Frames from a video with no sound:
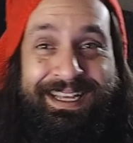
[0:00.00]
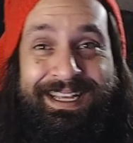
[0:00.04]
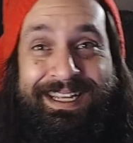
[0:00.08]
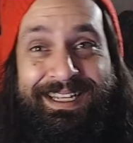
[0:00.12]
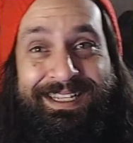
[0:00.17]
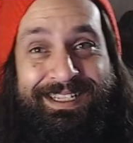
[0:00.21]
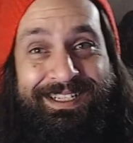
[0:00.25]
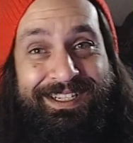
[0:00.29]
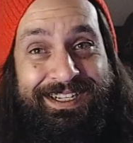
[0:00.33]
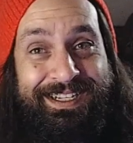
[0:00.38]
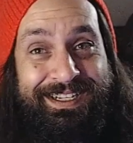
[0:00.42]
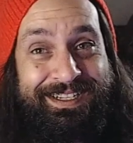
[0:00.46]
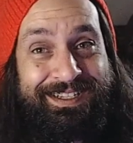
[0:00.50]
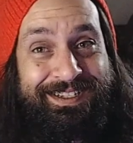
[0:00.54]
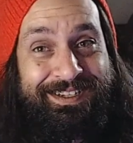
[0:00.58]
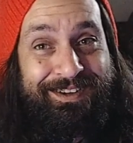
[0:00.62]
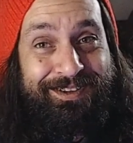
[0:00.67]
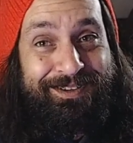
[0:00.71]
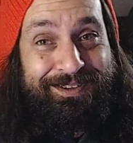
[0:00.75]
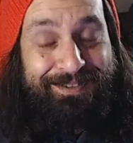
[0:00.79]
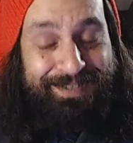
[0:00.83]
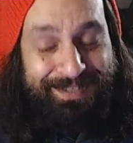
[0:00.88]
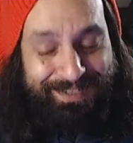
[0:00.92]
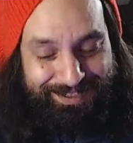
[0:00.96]
cheers,
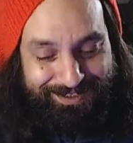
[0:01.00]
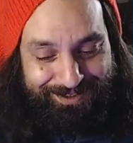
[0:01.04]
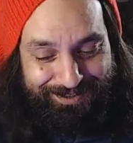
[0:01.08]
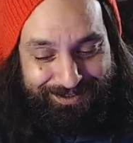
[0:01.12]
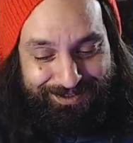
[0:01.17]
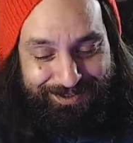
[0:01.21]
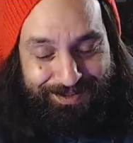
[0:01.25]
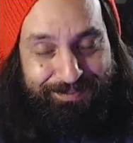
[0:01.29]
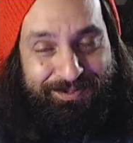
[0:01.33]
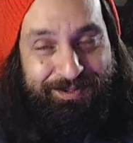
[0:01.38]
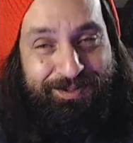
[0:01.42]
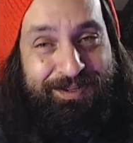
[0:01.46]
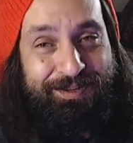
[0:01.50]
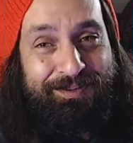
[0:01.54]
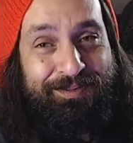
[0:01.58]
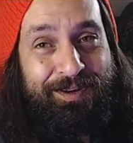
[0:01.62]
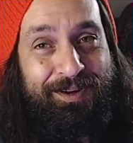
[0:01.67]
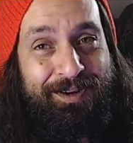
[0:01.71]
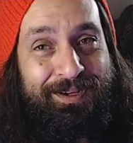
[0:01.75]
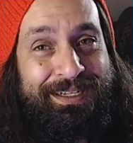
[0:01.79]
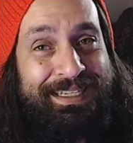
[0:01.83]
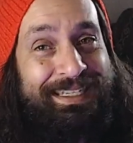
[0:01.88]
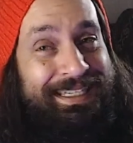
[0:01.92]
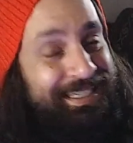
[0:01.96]
y'all. It was absolutely
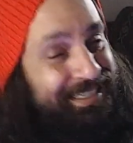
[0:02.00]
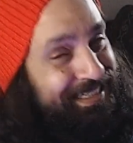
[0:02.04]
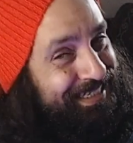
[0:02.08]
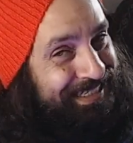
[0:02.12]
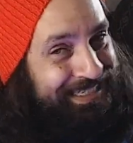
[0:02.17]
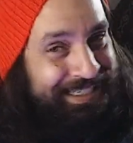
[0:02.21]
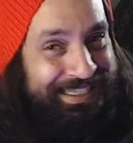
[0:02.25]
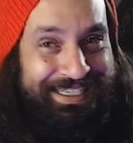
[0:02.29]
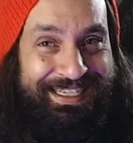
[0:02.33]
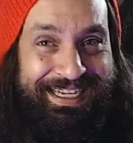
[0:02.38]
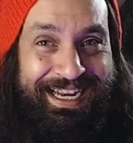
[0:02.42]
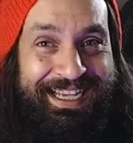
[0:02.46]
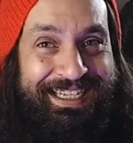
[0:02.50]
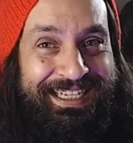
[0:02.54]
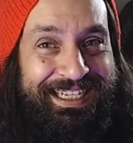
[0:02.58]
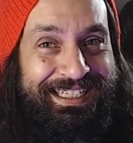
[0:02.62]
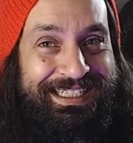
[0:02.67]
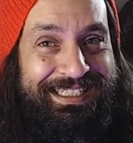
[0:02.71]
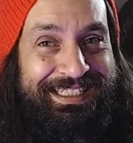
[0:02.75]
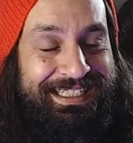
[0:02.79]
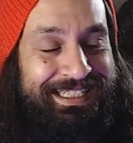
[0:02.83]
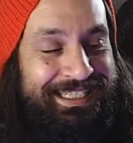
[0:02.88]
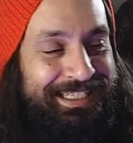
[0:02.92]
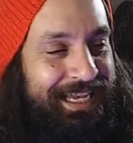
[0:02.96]
rock.
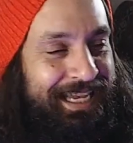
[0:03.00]
Laters!